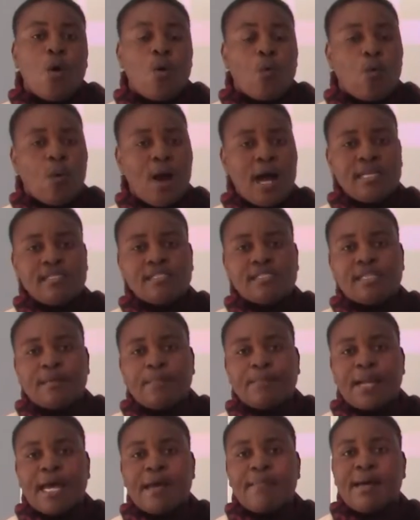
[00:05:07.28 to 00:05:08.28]
Once the
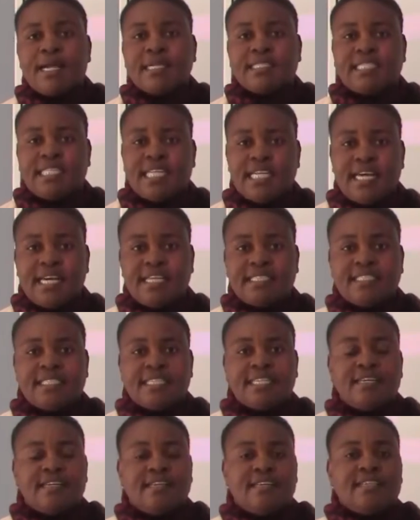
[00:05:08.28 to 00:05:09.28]
primal tillage
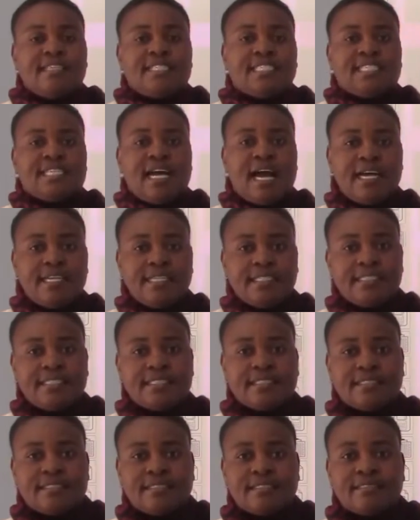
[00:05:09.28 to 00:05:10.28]
is done,
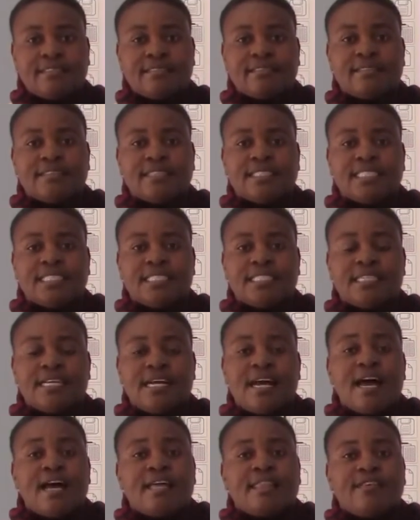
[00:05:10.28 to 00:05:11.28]

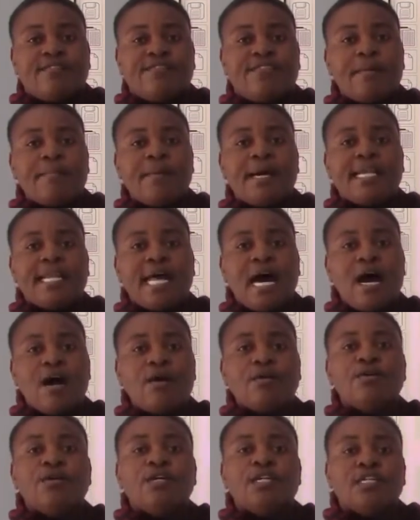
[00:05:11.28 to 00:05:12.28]
the farmer
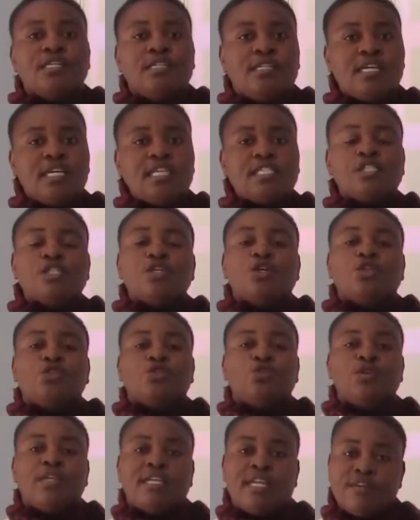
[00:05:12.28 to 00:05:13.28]
now needs
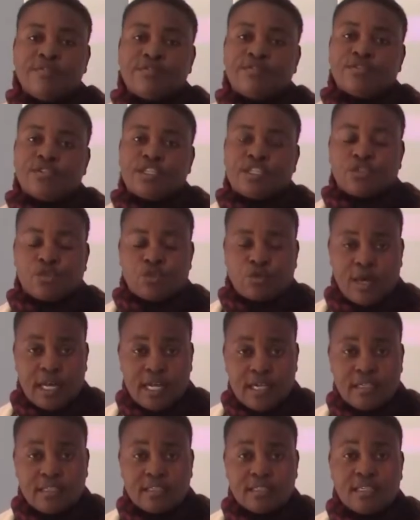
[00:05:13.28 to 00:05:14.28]
to level the
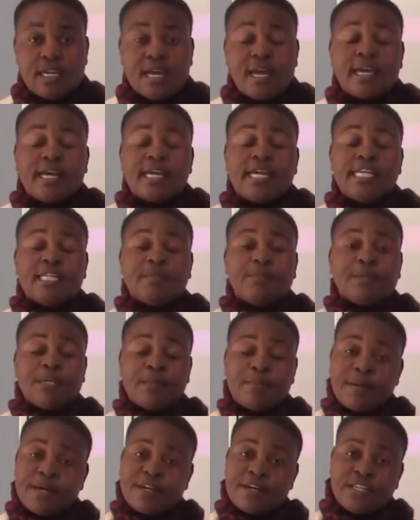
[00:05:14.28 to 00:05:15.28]
soil in
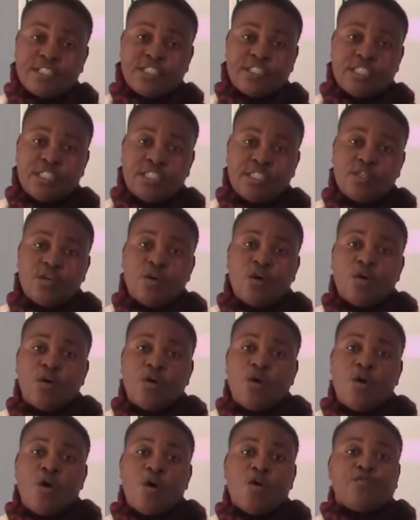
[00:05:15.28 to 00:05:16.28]
preparation
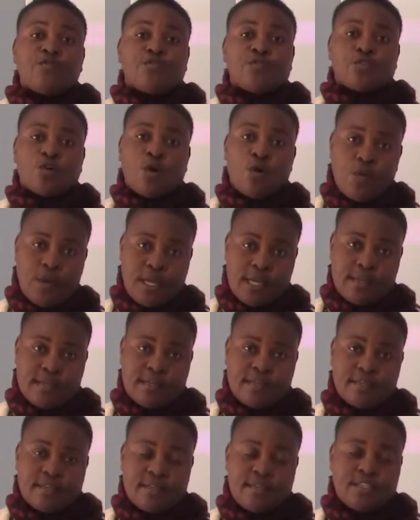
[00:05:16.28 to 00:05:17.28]
of sowing.
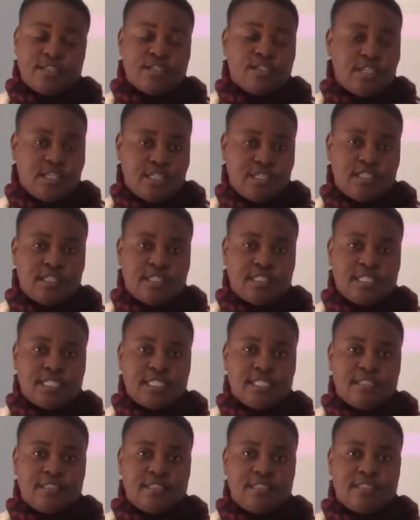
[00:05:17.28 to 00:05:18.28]
the seeds.
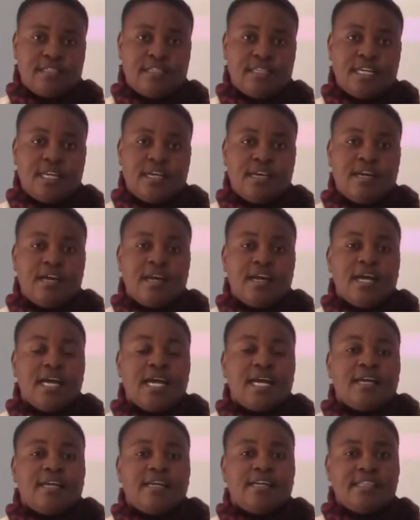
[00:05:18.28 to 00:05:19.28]

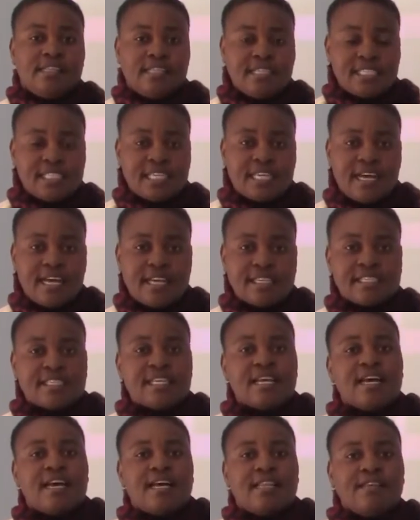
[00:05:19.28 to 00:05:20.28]
In this
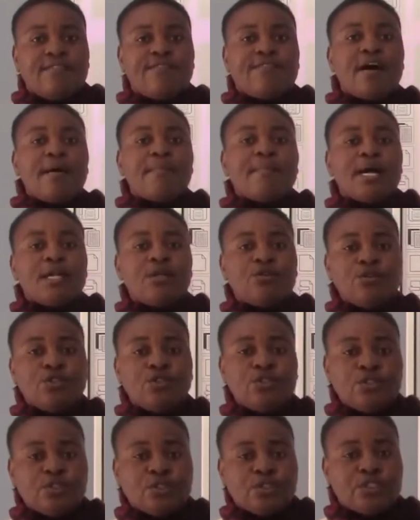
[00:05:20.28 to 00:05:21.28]
case, the
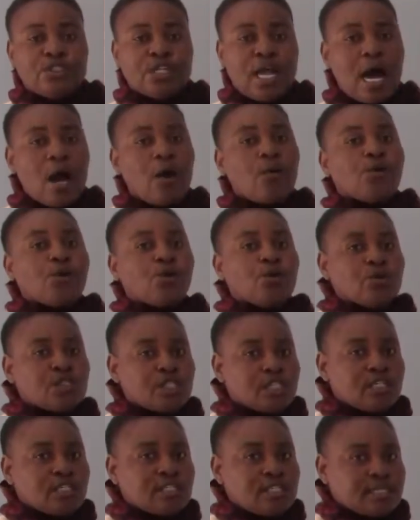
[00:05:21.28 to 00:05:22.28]
farmer now
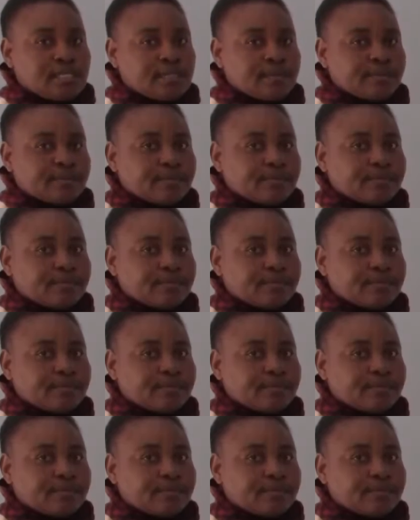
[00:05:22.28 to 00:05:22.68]
uses